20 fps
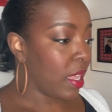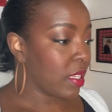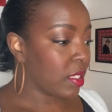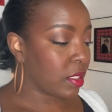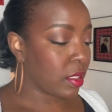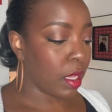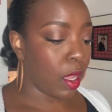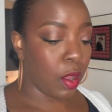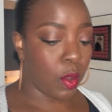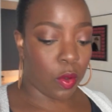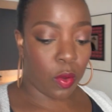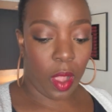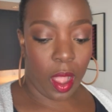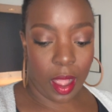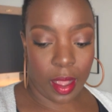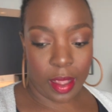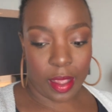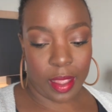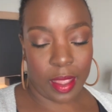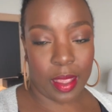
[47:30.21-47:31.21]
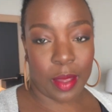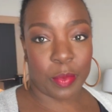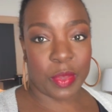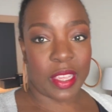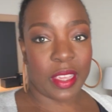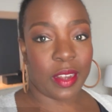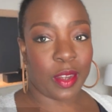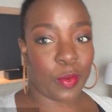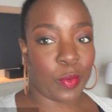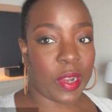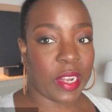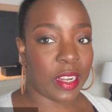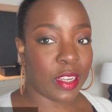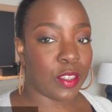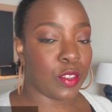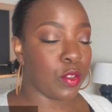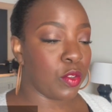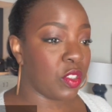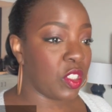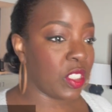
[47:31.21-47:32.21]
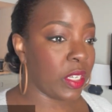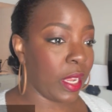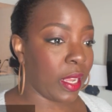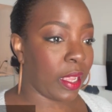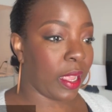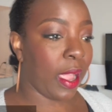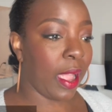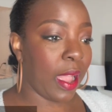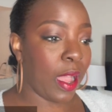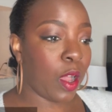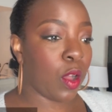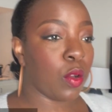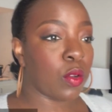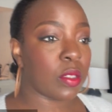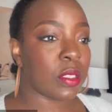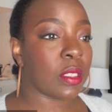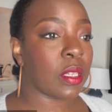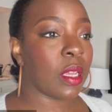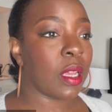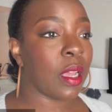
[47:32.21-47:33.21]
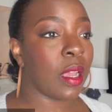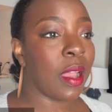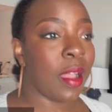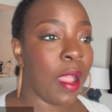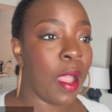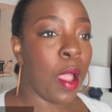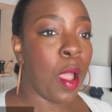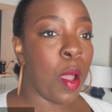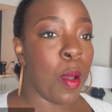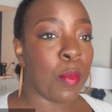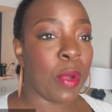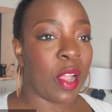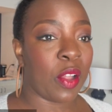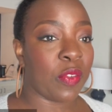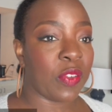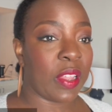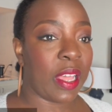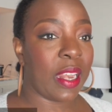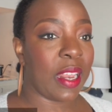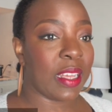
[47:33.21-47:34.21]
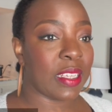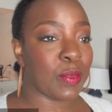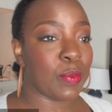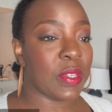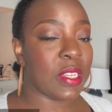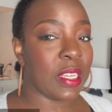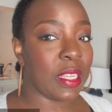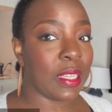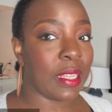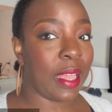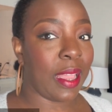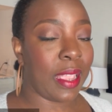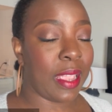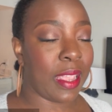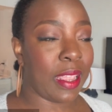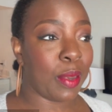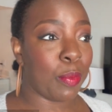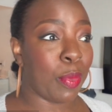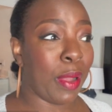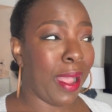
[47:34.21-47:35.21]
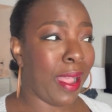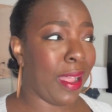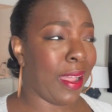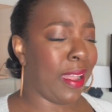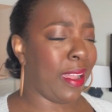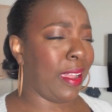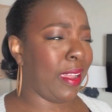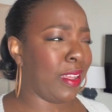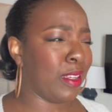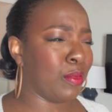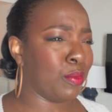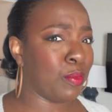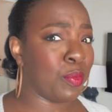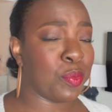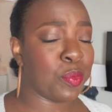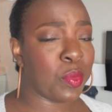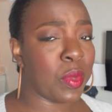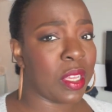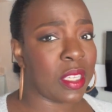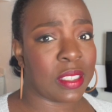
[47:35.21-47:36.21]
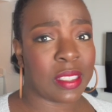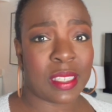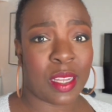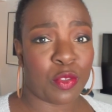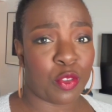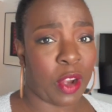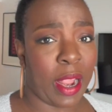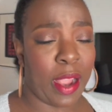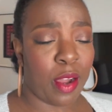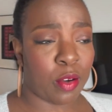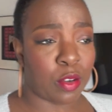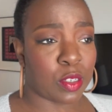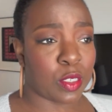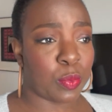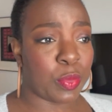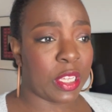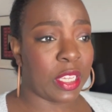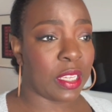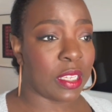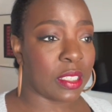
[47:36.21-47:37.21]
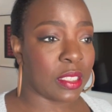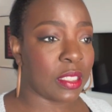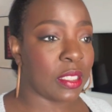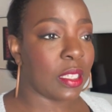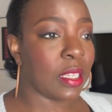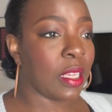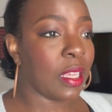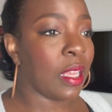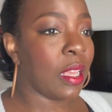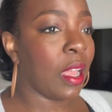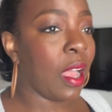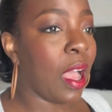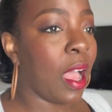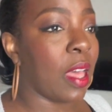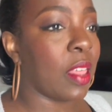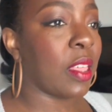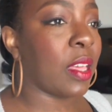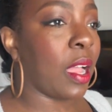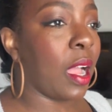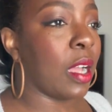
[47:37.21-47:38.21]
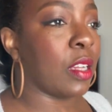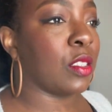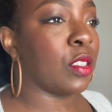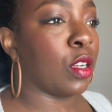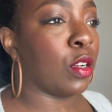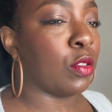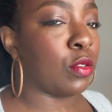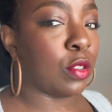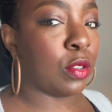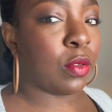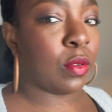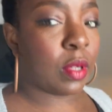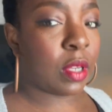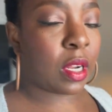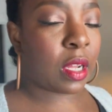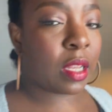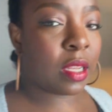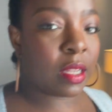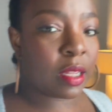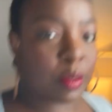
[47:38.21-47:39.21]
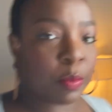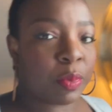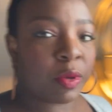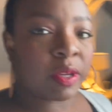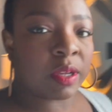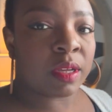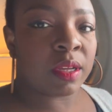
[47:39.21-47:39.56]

So I am getting ready to check out. My flight has been delayed by several hours because I think I showed you in a clip,